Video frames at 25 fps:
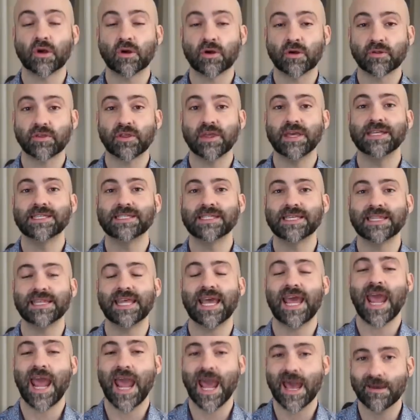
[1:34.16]
Earth is in
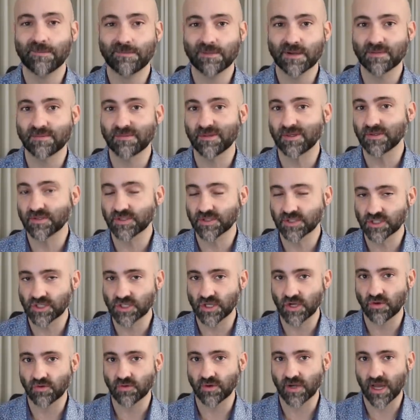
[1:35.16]
the habitable
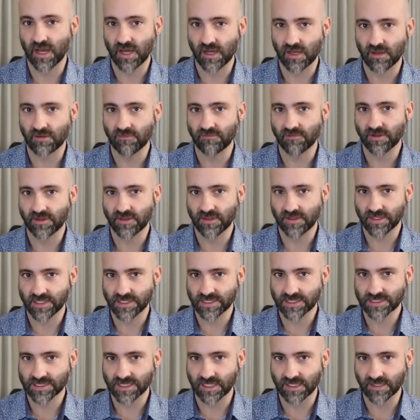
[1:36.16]
zone of the
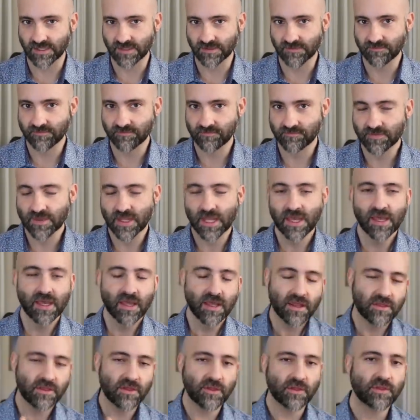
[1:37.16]
Sun.
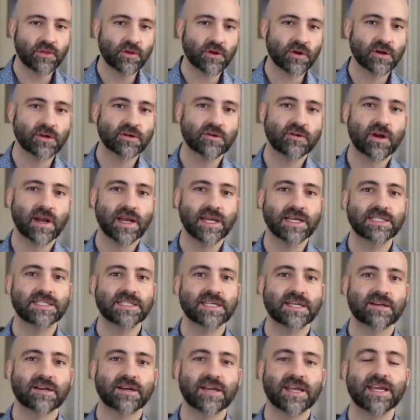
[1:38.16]
The third
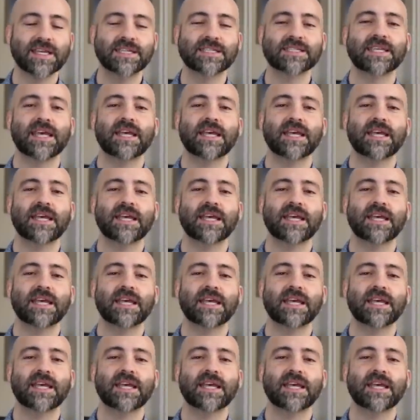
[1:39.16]
criteria is